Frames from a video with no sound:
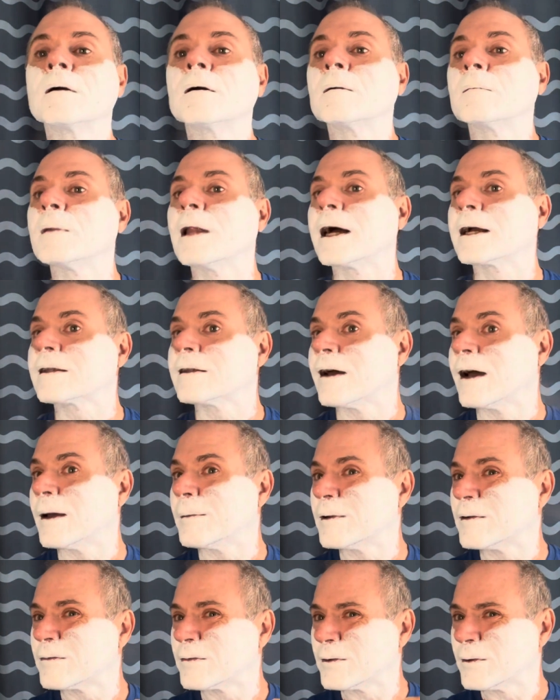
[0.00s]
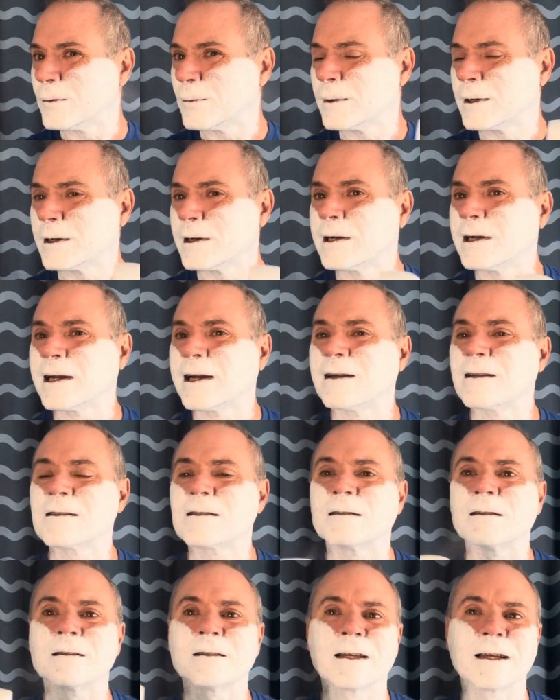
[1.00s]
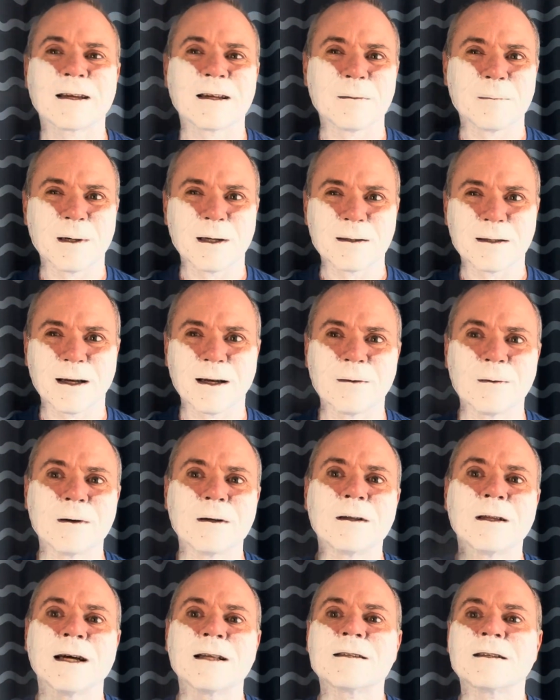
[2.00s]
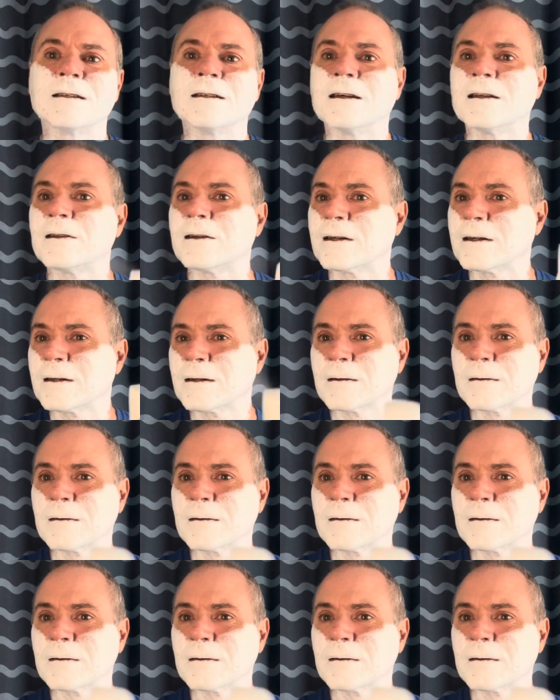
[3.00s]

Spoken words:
Black Diamond for the winter. I got to start thinking about that one. That's another